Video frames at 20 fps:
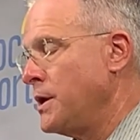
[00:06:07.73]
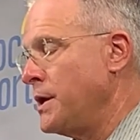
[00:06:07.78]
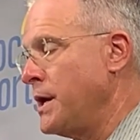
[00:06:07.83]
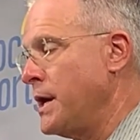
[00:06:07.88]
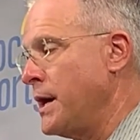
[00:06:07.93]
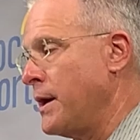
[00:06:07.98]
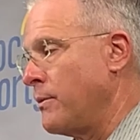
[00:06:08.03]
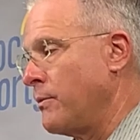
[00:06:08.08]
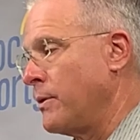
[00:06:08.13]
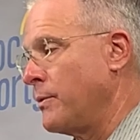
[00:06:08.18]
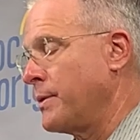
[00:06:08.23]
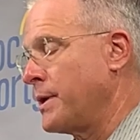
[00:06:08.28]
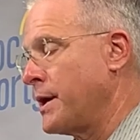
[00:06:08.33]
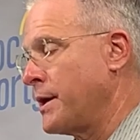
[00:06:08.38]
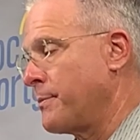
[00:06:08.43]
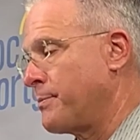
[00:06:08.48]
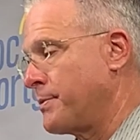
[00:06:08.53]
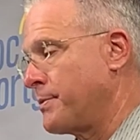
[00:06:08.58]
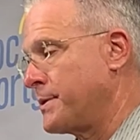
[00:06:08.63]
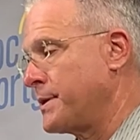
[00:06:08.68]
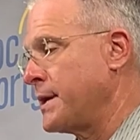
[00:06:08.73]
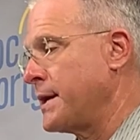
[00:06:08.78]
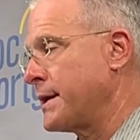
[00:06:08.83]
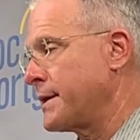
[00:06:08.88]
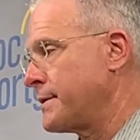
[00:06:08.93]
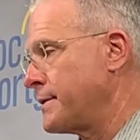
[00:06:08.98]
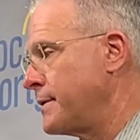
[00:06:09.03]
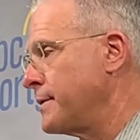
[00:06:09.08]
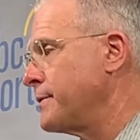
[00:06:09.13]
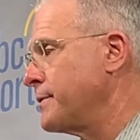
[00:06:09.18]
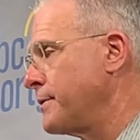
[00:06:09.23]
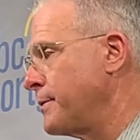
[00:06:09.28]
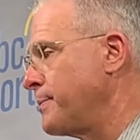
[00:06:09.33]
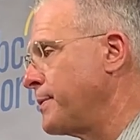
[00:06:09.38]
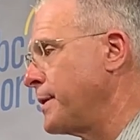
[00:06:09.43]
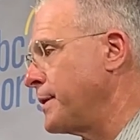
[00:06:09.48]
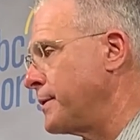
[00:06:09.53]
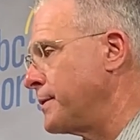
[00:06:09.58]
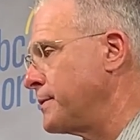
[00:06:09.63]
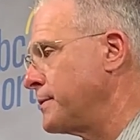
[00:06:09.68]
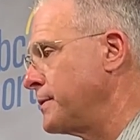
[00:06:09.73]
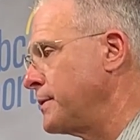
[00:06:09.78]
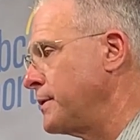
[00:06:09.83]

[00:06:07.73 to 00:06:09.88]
Yeah, well, we got to protect the punter.